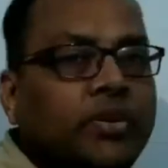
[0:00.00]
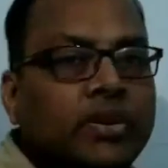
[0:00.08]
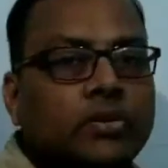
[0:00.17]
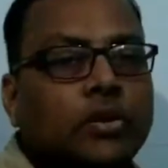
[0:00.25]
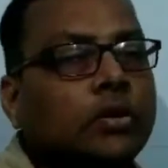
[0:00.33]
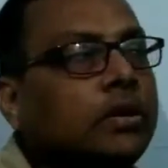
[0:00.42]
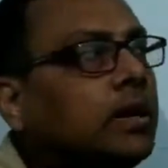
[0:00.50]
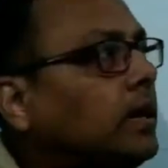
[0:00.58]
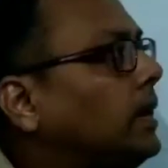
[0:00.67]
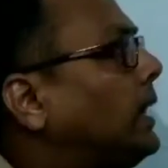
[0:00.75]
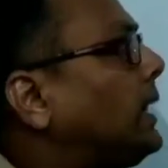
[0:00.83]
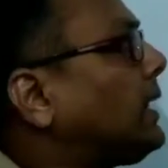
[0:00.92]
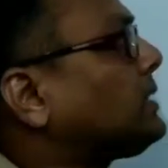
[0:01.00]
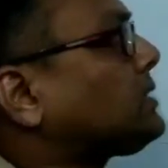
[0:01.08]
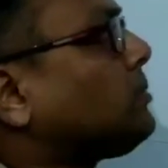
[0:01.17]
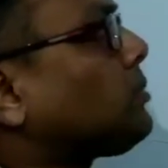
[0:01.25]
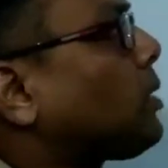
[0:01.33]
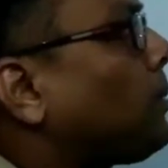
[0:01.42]
based on the angle
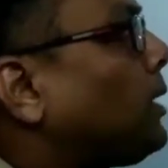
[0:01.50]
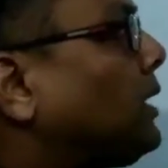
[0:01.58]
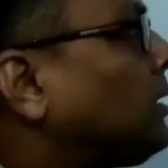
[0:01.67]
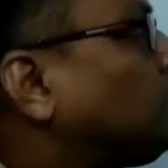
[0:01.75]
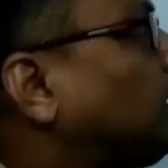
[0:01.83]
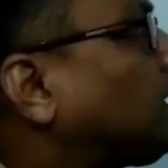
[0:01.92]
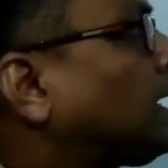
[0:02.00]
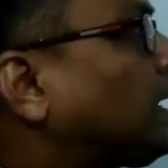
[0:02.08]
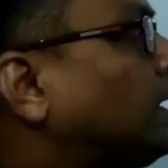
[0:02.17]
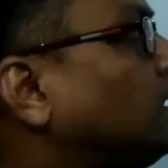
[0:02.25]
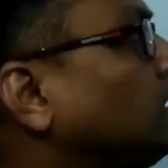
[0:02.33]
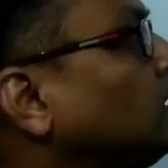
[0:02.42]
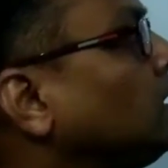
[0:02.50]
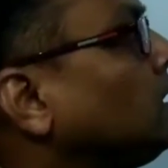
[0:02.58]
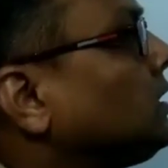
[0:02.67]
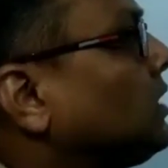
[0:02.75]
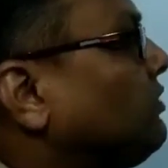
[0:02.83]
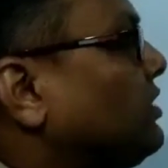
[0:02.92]
sum property of the triangle.
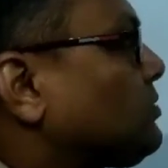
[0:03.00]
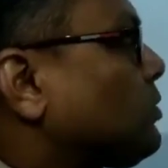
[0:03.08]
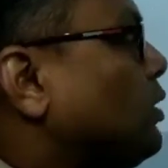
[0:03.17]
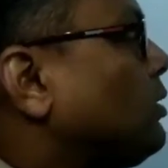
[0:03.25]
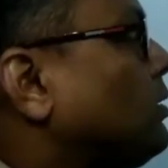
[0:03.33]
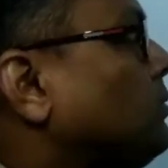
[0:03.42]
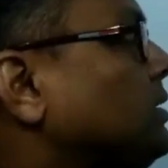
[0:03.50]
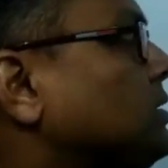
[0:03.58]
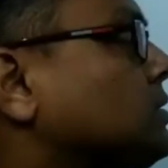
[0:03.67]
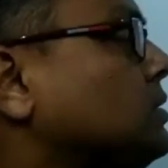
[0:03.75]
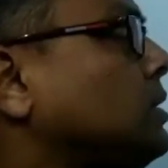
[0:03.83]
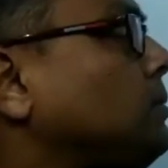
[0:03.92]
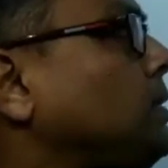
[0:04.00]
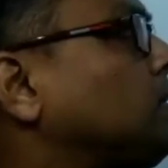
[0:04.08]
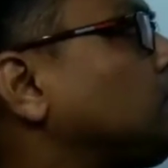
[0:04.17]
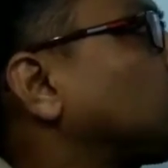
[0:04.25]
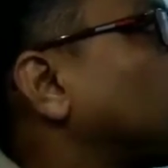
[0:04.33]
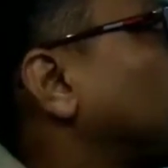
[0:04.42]
The first problem is the
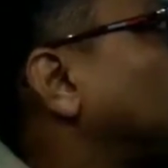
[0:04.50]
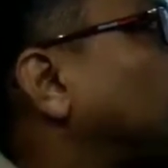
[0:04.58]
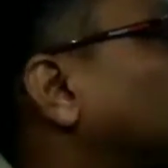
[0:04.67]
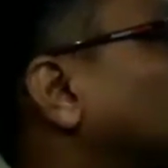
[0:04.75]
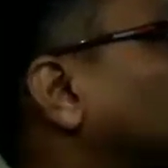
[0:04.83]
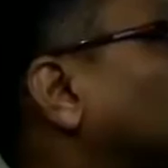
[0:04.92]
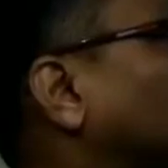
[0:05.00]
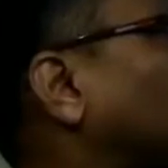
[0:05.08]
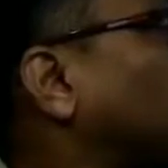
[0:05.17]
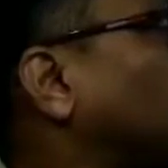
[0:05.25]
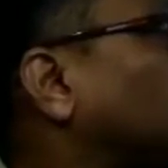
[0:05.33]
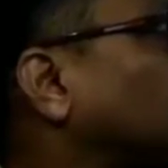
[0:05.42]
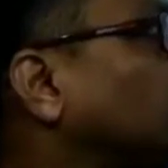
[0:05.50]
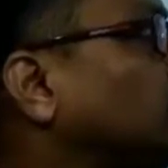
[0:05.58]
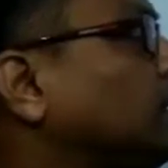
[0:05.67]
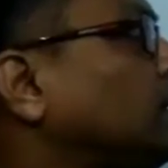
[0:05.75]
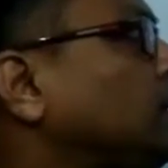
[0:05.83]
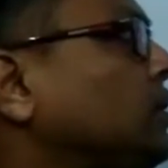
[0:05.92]
measures of an angle are in
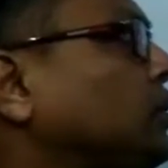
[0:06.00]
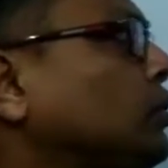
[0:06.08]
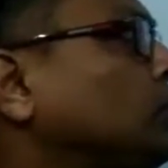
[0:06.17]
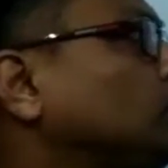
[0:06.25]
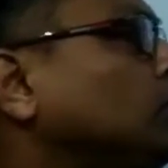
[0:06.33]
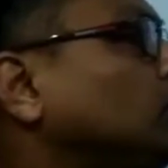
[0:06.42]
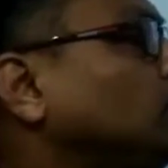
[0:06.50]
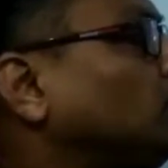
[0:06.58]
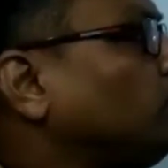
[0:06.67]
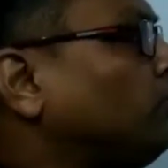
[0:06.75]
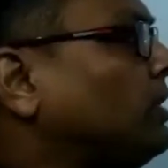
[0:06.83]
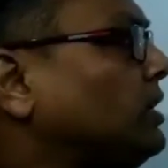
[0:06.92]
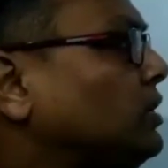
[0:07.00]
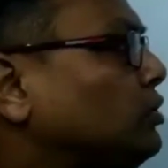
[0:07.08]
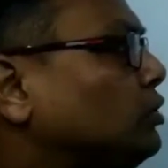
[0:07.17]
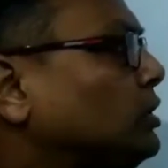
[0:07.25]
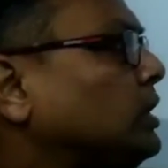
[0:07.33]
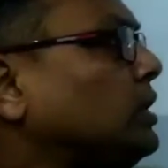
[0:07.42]
the ratio
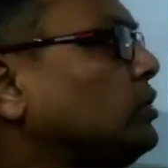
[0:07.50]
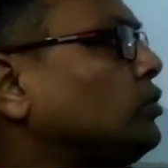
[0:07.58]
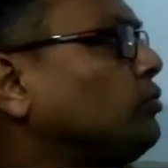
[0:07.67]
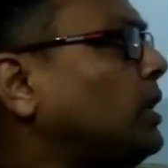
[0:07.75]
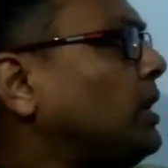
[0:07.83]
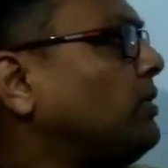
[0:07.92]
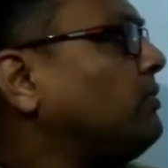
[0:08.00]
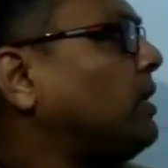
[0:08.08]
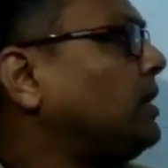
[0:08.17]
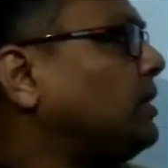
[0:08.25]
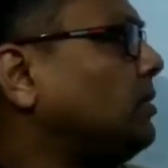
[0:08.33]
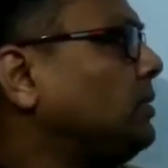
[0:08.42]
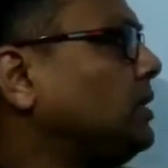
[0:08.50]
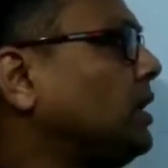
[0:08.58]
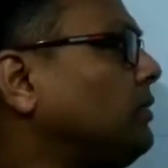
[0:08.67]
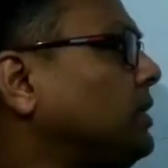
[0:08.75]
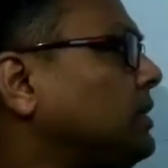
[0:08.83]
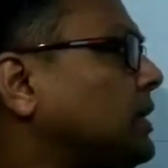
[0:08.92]
1:3:5, and the measure
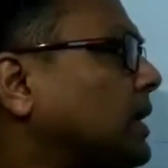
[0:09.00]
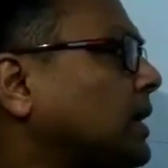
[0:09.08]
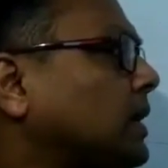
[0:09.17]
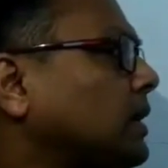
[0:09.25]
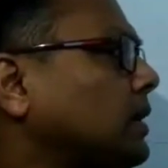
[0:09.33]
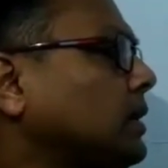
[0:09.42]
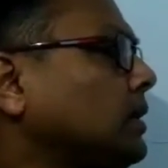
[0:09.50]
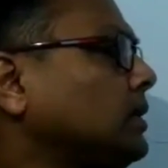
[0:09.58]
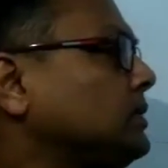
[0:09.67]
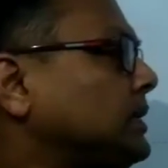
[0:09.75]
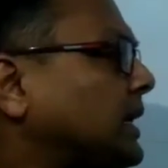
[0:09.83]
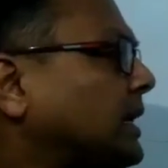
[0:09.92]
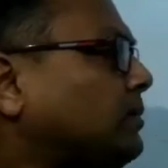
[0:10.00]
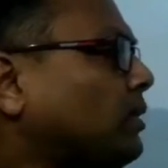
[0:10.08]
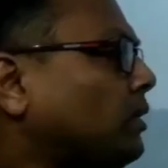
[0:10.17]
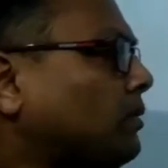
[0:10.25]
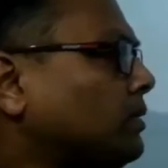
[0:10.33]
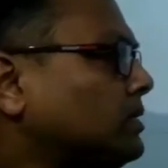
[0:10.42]
of each angle. Second
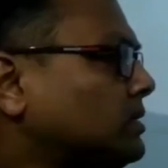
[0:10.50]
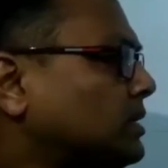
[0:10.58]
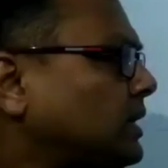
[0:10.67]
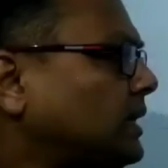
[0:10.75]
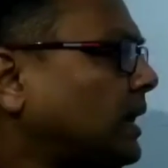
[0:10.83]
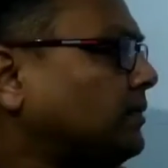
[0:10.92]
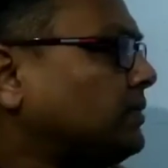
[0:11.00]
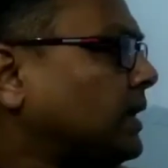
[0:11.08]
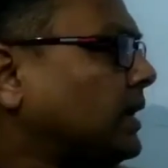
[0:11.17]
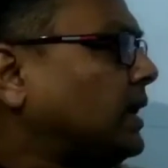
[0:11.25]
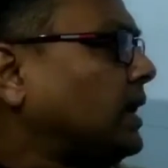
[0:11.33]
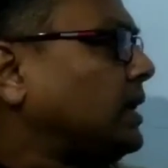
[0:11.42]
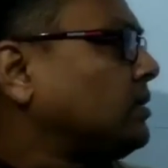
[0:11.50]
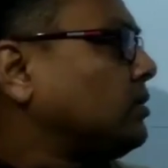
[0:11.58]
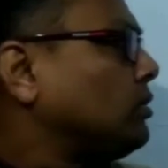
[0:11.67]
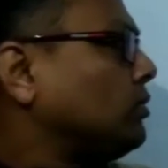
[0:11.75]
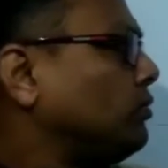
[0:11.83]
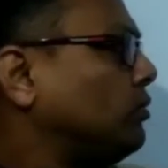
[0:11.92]
problem is 3 times angle A equal
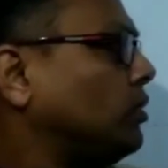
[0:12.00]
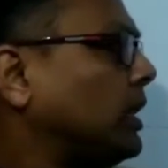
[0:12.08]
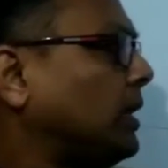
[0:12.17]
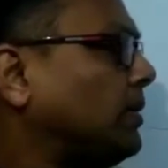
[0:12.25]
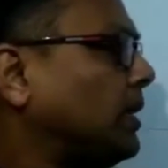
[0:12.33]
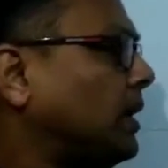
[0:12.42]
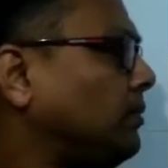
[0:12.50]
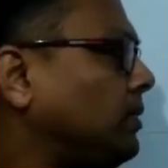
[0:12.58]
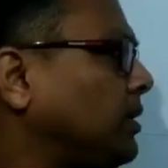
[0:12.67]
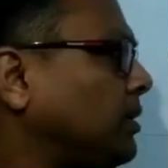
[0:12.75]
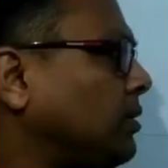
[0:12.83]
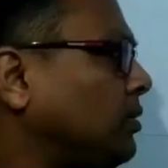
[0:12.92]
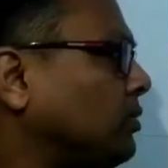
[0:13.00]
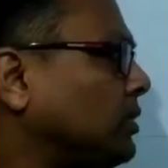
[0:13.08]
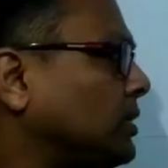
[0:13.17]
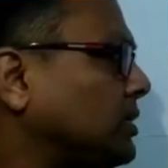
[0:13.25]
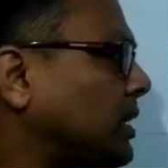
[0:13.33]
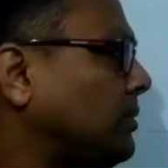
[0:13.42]
to 4 times angle B equal to
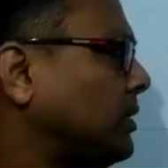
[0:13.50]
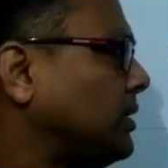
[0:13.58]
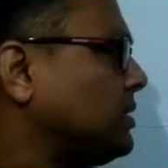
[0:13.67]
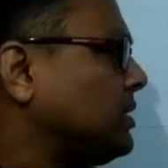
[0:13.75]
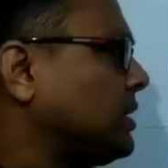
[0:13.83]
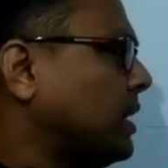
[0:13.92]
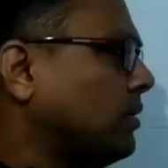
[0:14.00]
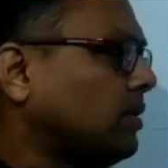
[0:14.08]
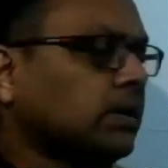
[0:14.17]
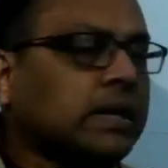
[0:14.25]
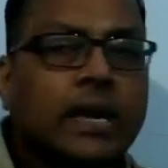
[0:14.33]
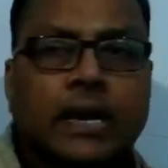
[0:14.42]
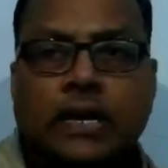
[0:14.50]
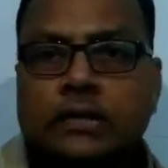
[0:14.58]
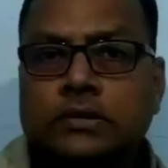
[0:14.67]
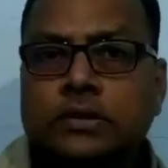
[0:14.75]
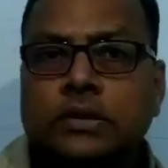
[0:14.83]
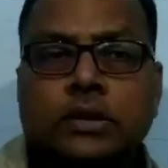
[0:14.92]
6 times angle C. Calculate the angles.
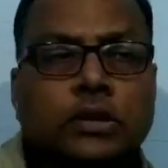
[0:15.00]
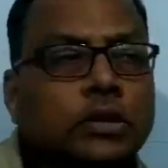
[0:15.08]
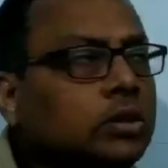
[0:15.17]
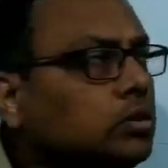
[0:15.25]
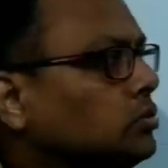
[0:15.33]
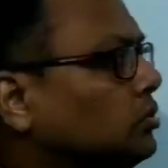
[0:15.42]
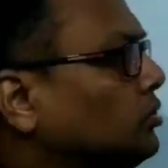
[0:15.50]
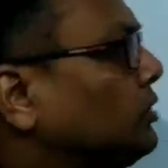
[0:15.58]
So